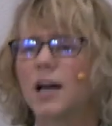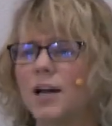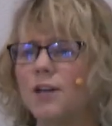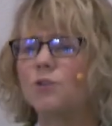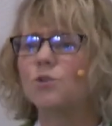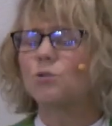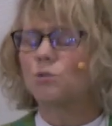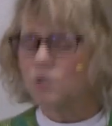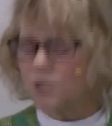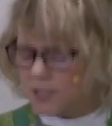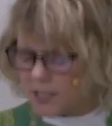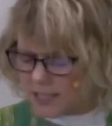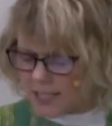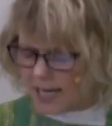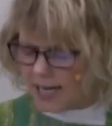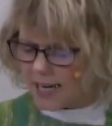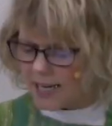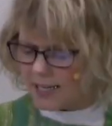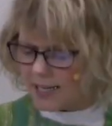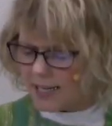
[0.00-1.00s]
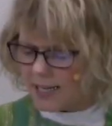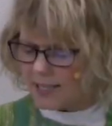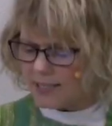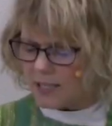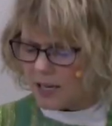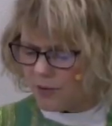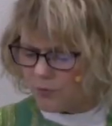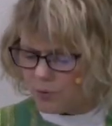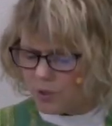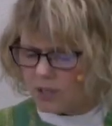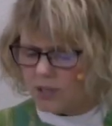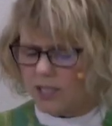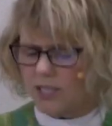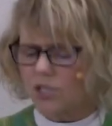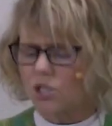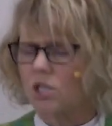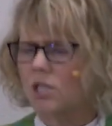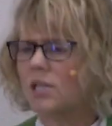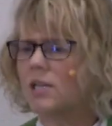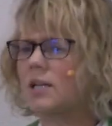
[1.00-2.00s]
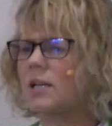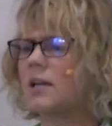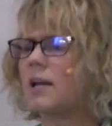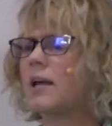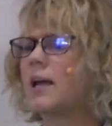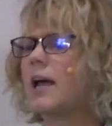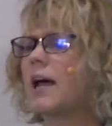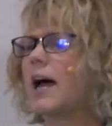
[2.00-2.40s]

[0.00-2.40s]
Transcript: understandings of religion